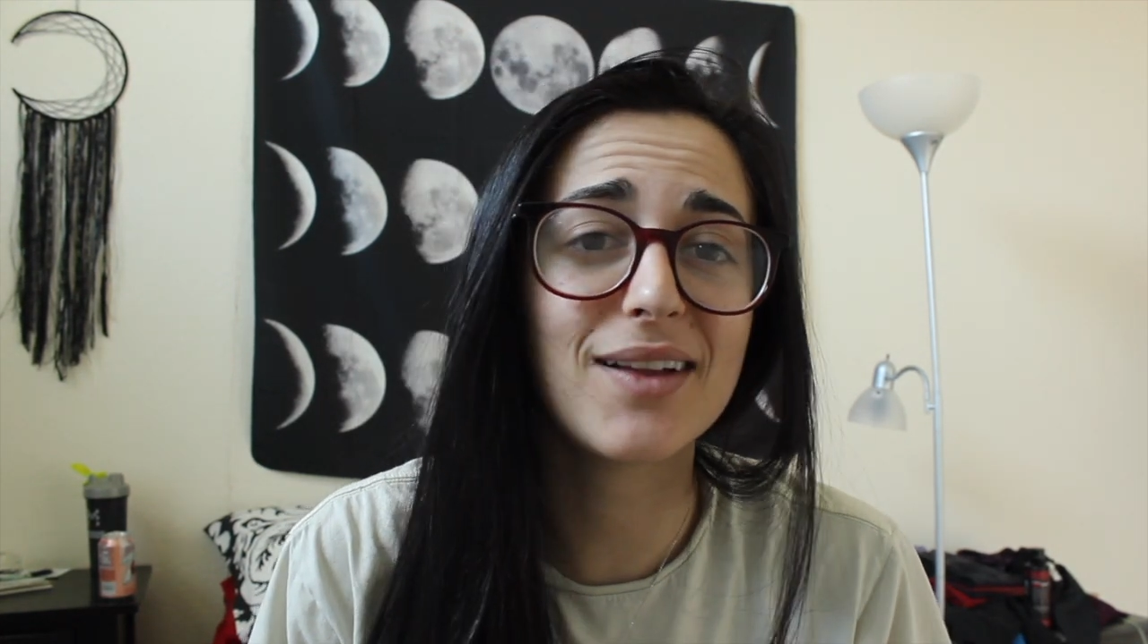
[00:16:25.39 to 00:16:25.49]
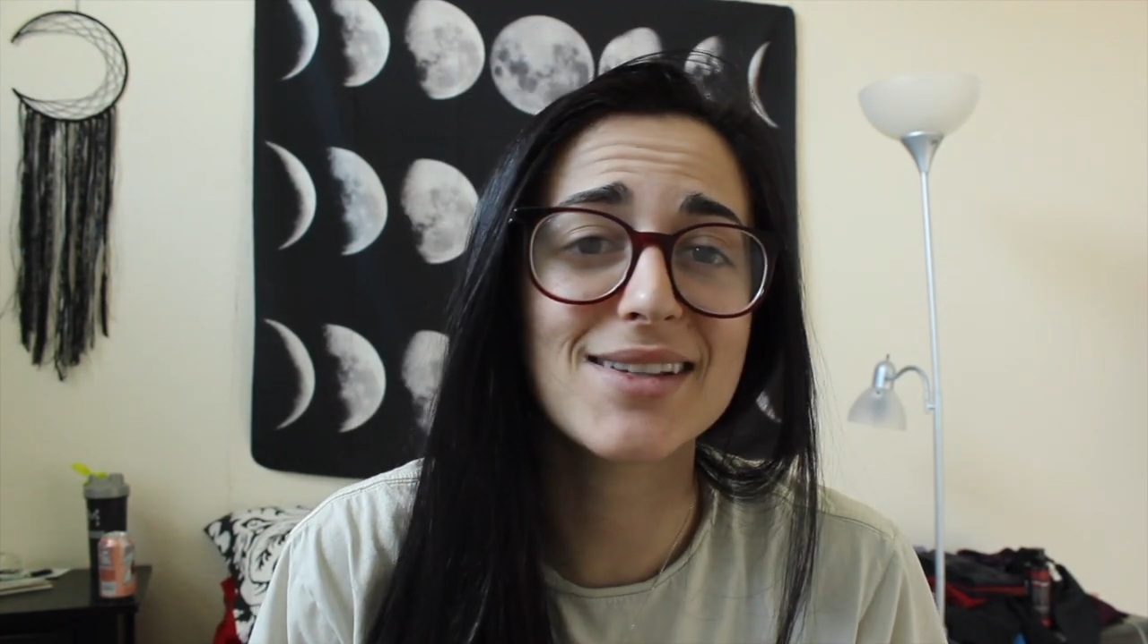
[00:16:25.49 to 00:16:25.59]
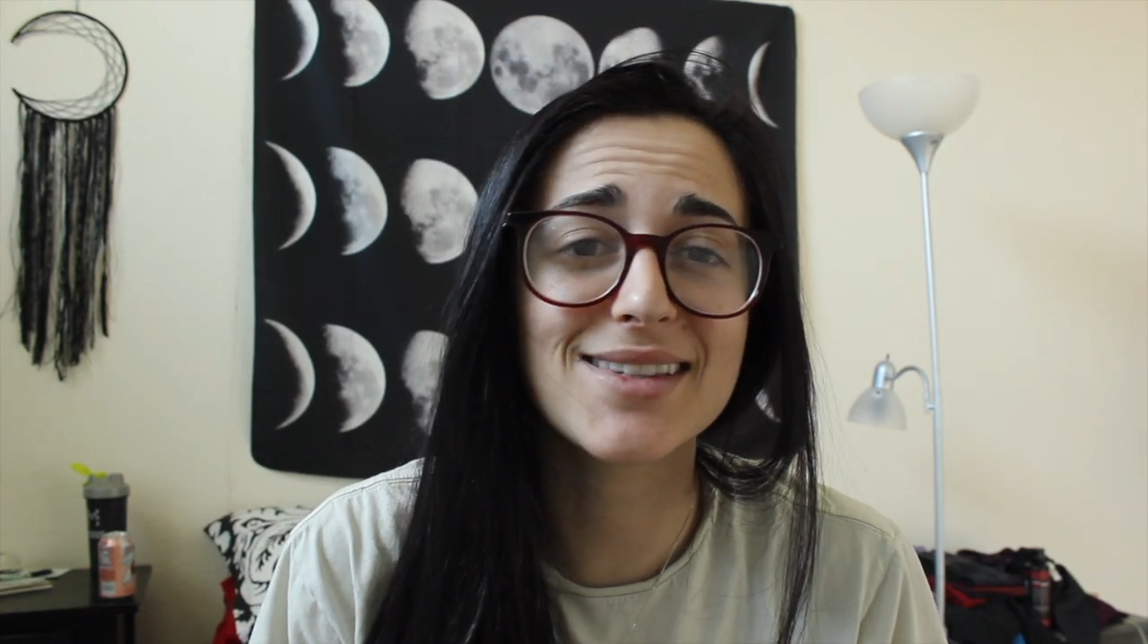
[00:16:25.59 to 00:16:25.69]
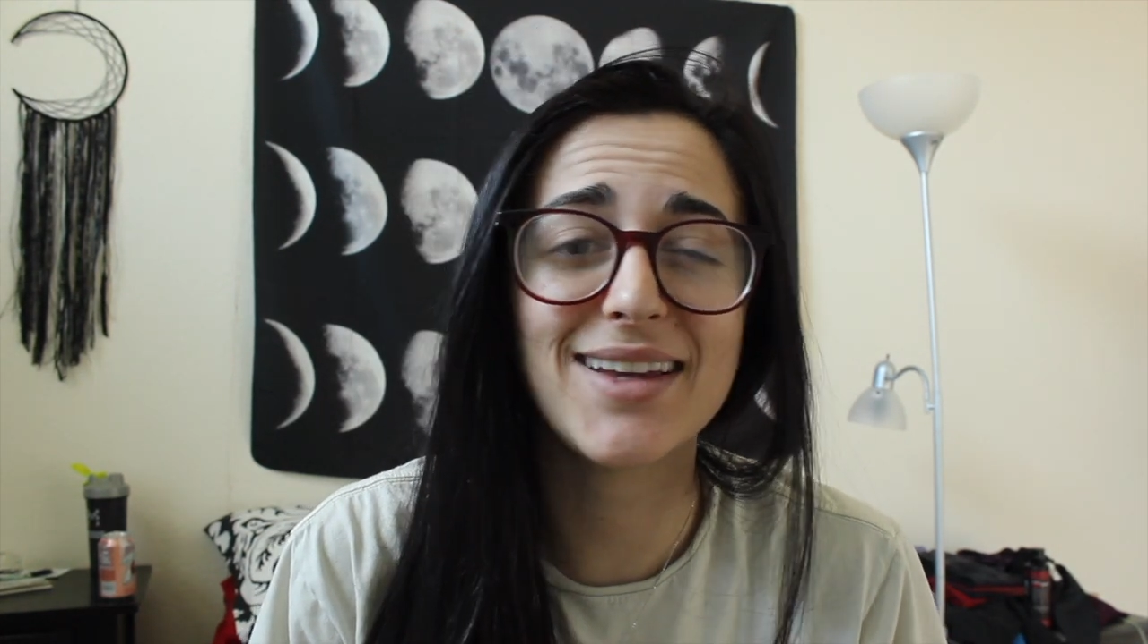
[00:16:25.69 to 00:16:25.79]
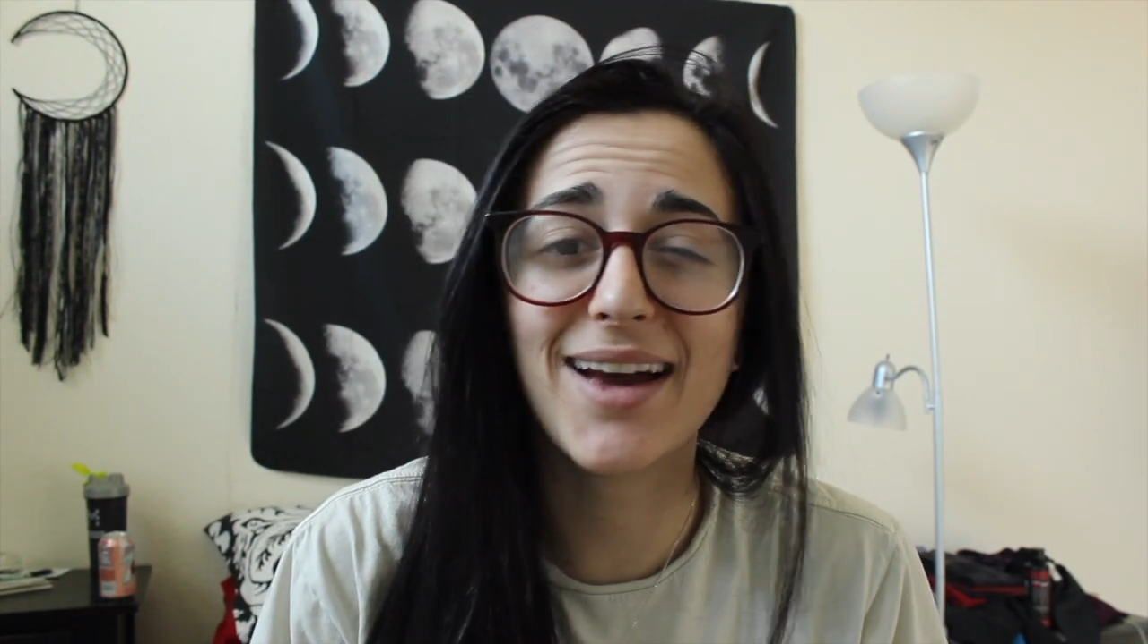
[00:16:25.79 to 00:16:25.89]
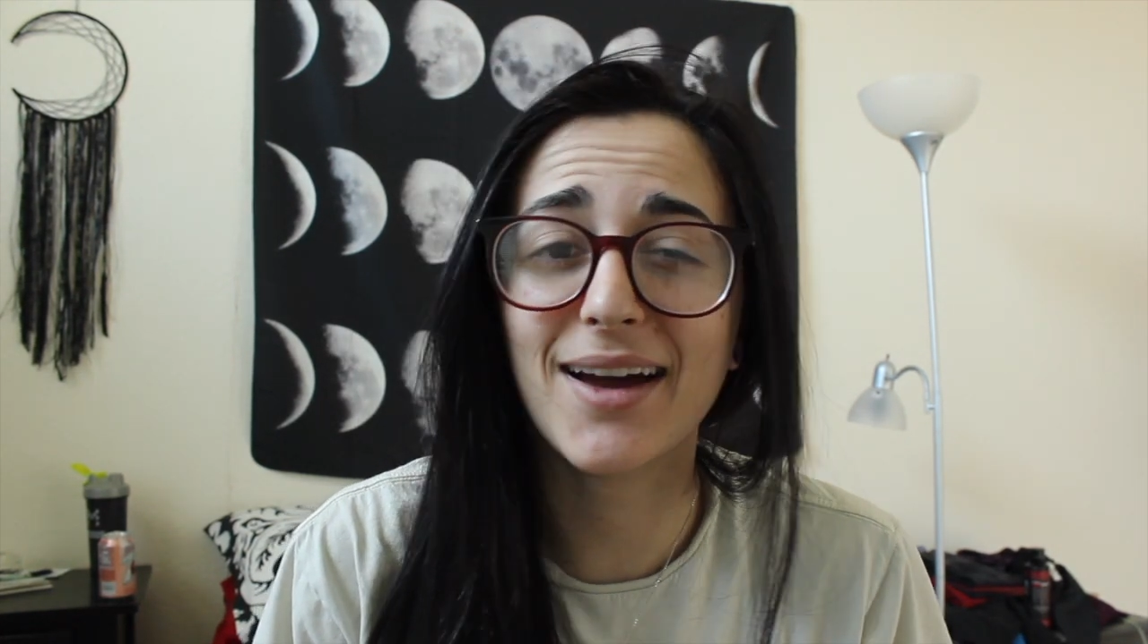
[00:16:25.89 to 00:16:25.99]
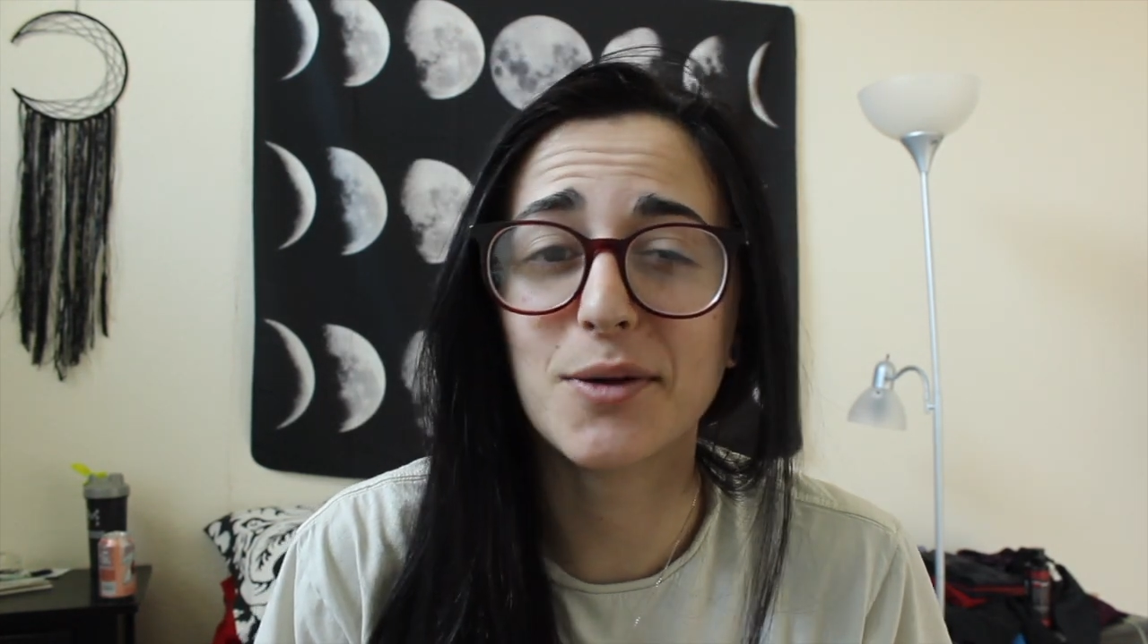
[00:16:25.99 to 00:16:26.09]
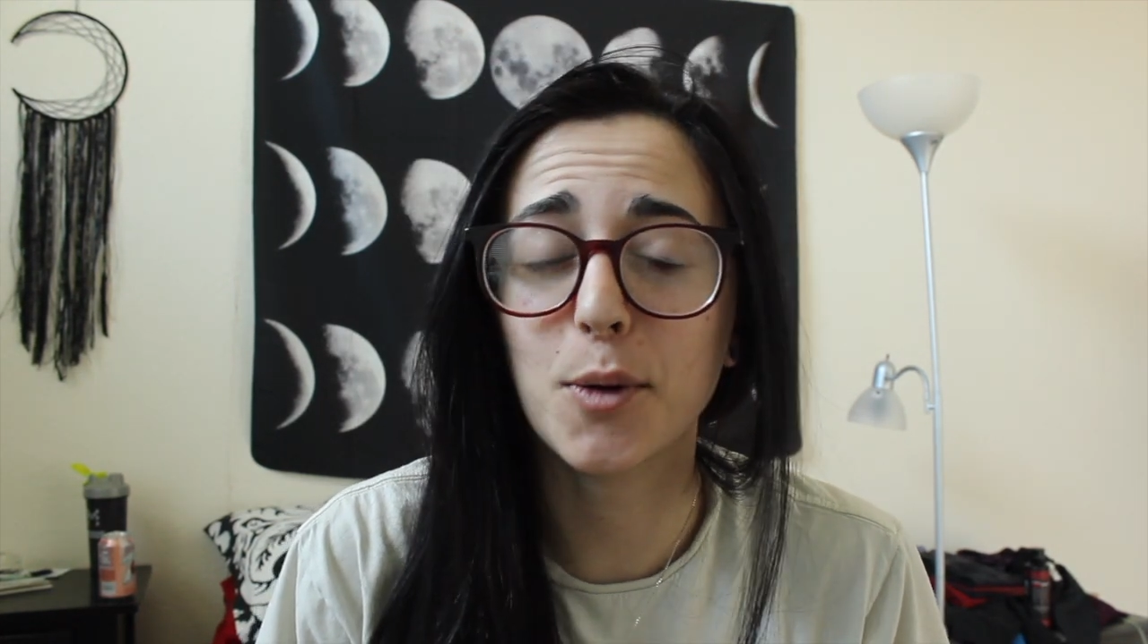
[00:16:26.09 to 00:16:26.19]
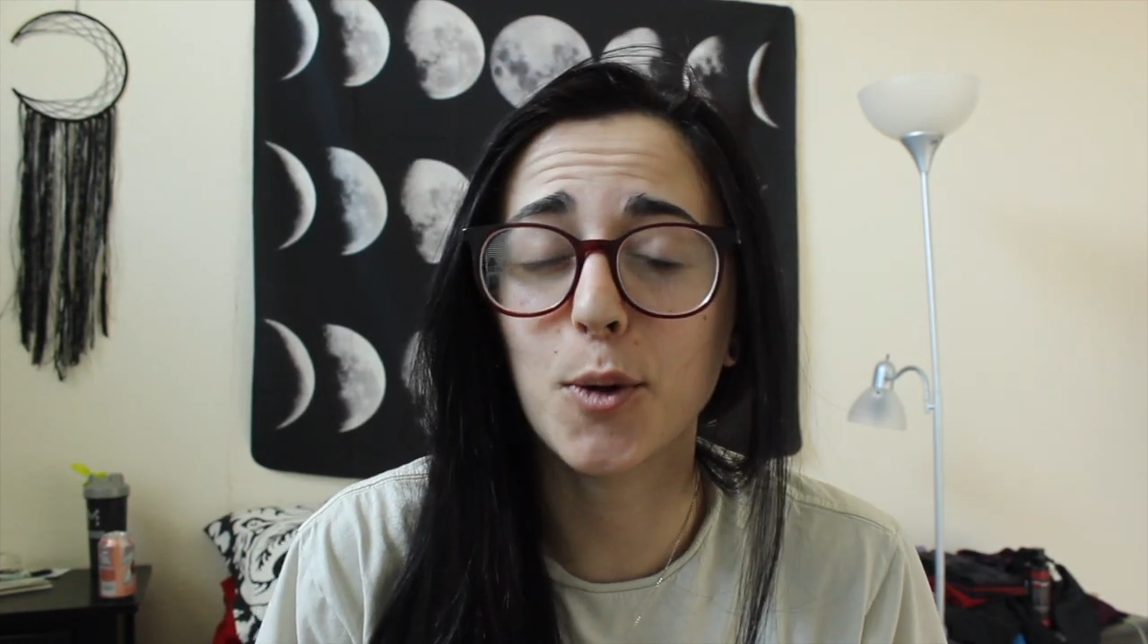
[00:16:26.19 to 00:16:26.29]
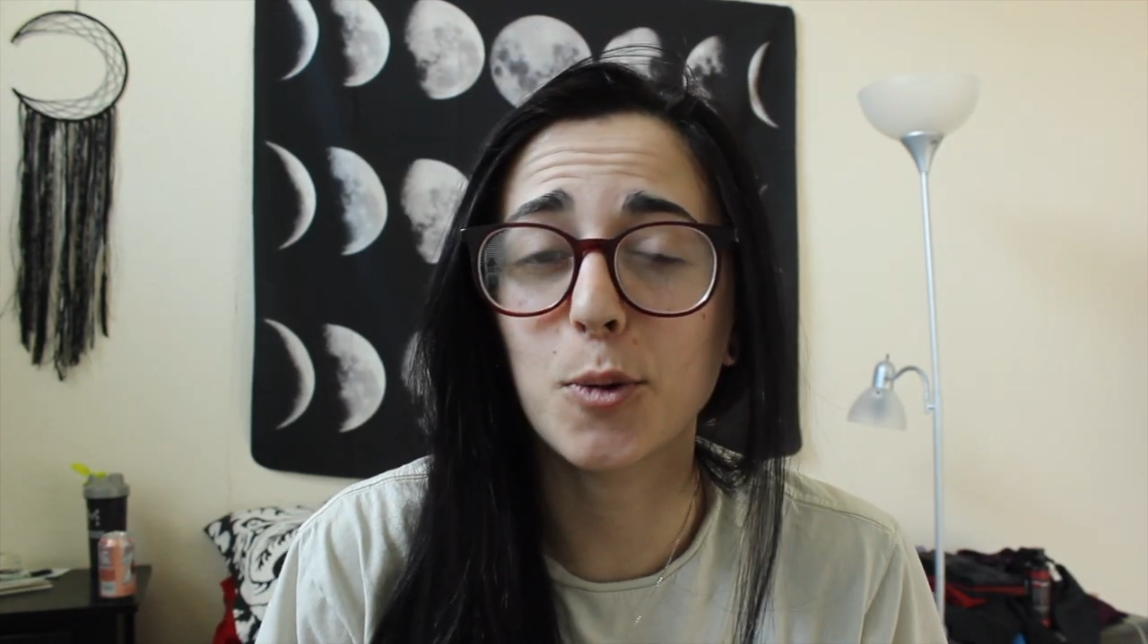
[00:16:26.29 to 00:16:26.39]
as the
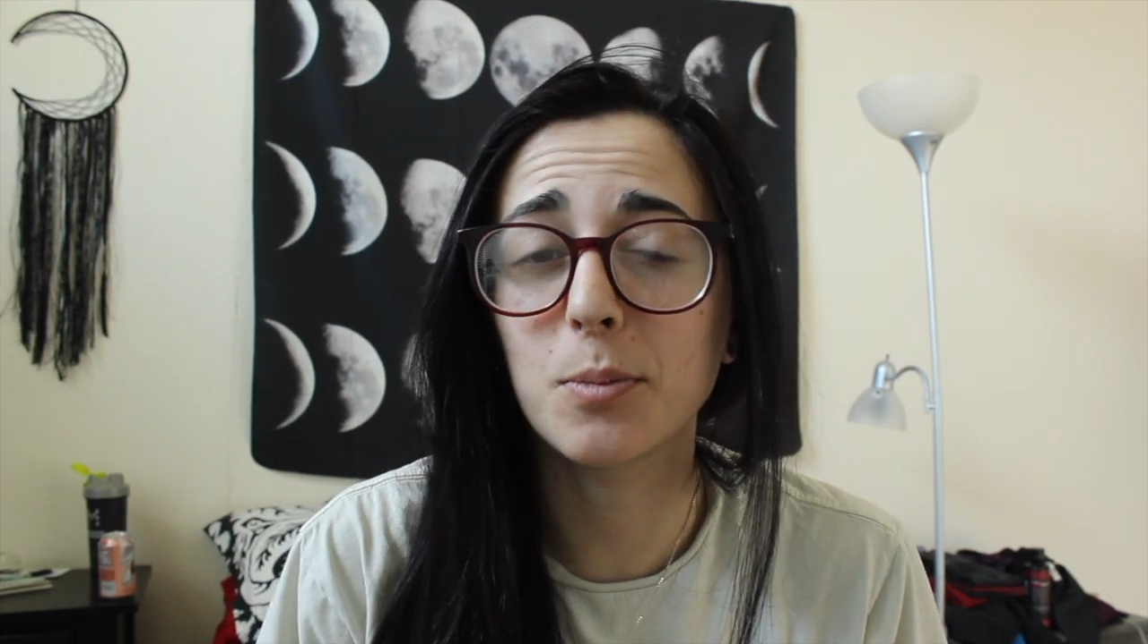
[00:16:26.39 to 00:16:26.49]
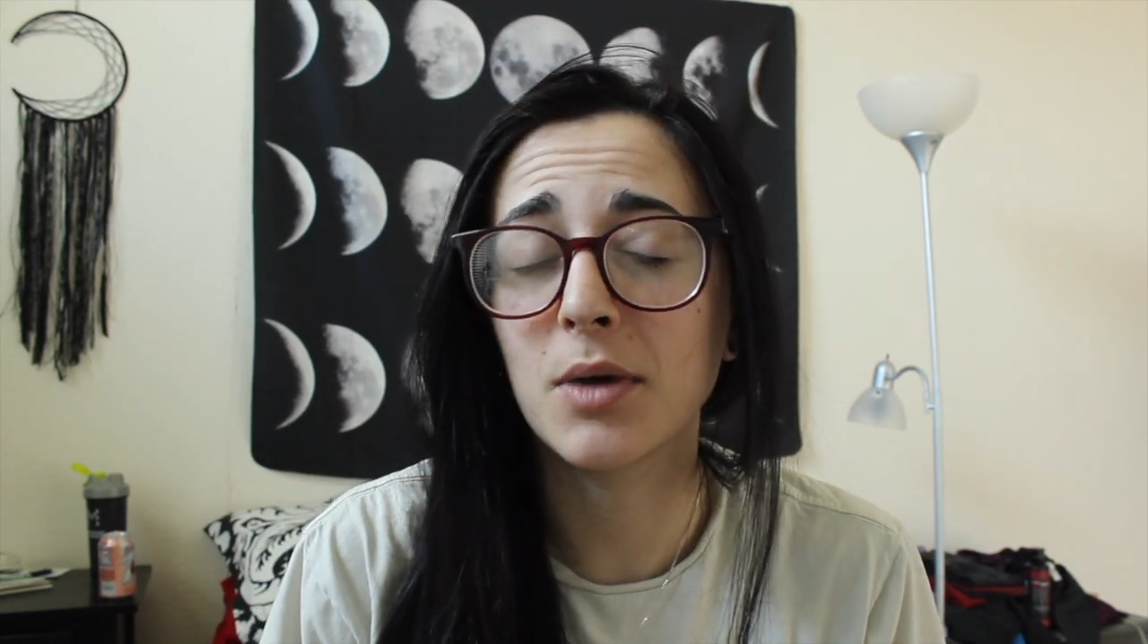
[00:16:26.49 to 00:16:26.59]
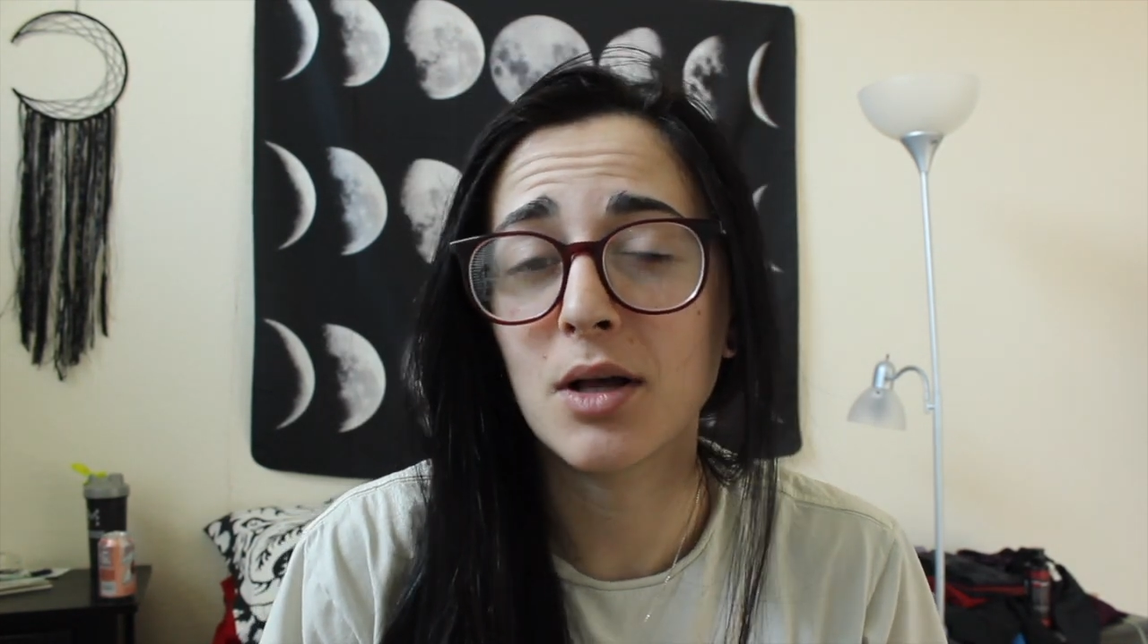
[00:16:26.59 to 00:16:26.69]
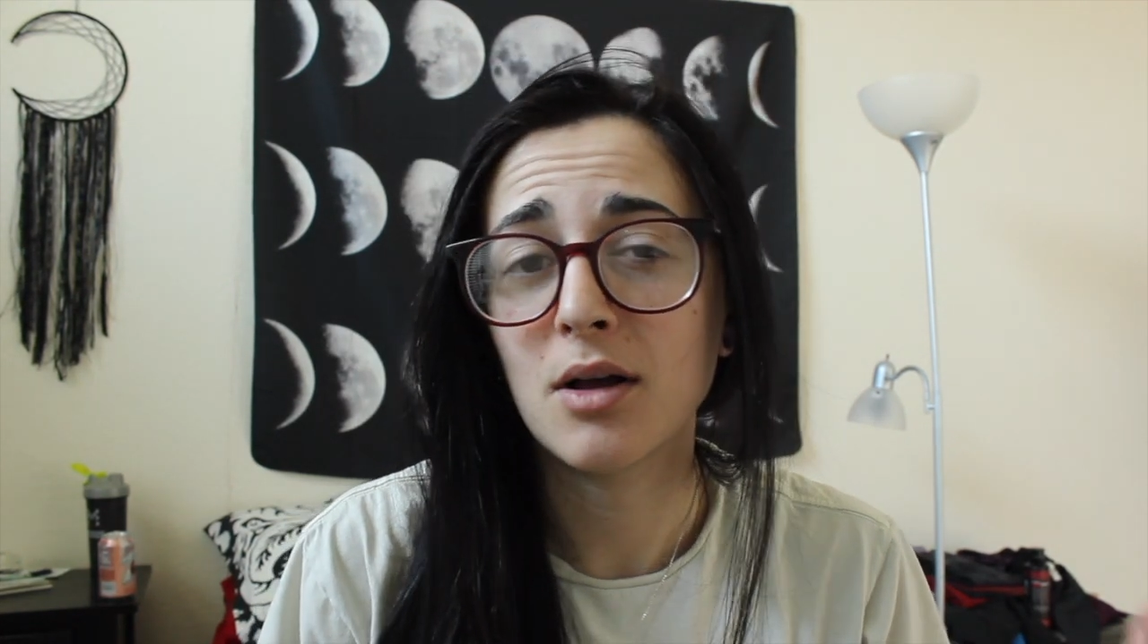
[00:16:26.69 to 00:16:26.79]
at-home